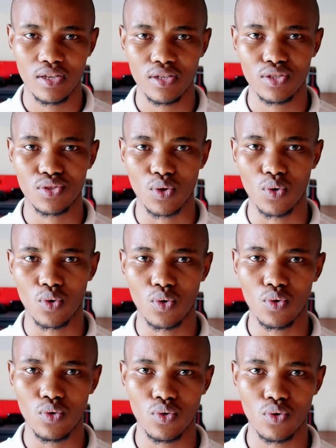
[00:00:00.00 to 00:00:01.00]

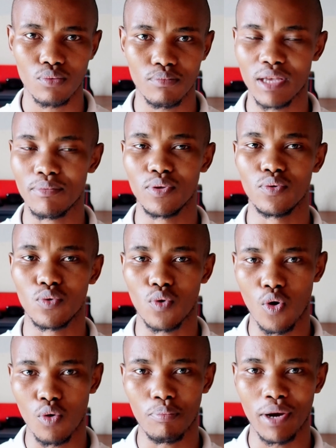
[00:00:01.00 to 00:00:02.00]
So maybe you
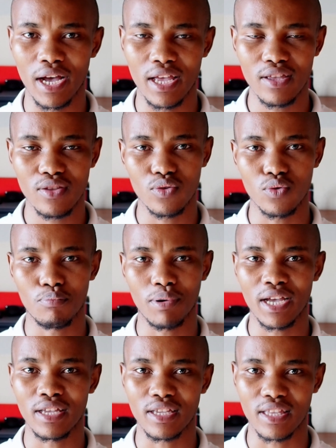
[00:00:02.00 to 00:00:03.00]

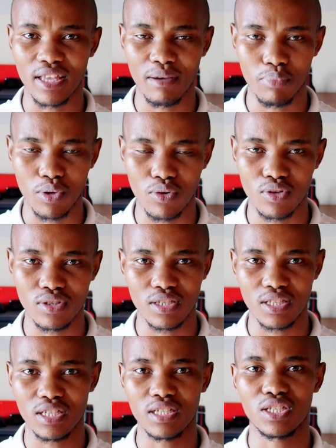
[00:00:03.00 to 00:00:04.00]
buy gear because
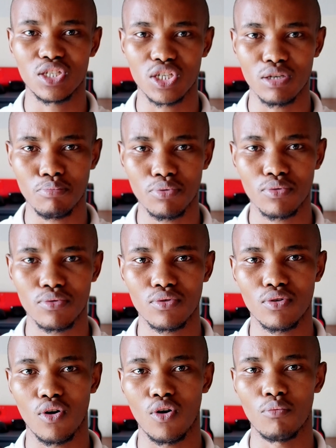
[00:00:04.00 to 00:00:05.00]
it is cheap
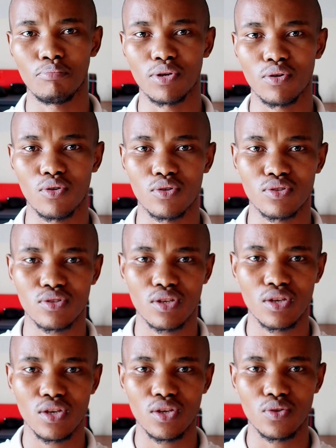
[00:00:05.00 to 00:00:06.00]
or because
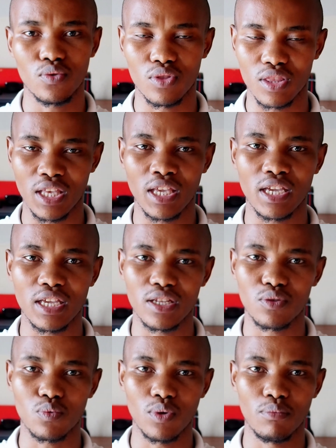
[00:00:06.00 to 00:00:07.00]
you think
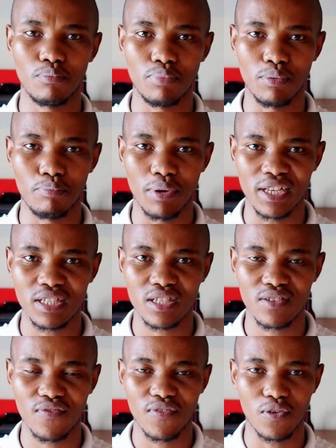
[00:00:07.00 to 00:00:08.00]
it will be best
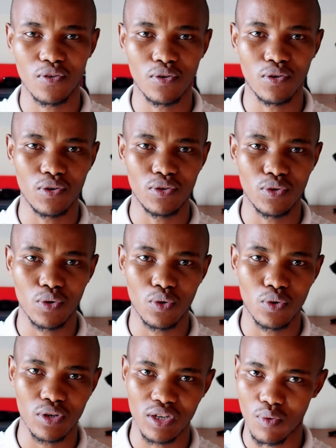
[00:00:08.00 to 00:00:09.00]
for
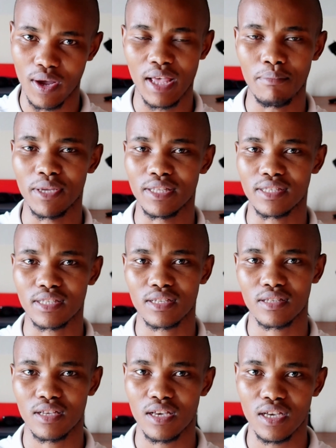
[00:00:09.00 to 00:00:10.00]
your requirements.
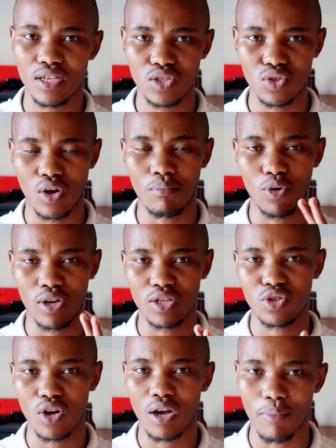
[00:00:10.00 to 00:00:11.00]
So I'm gonna
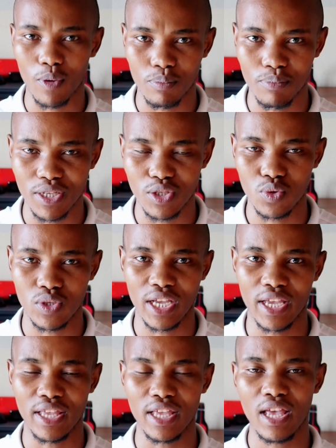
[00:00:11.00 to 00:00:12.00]
talk about me
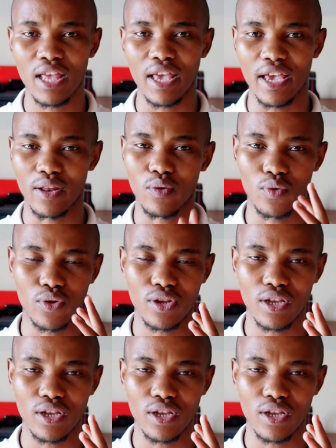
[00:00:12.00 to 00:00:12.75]
today and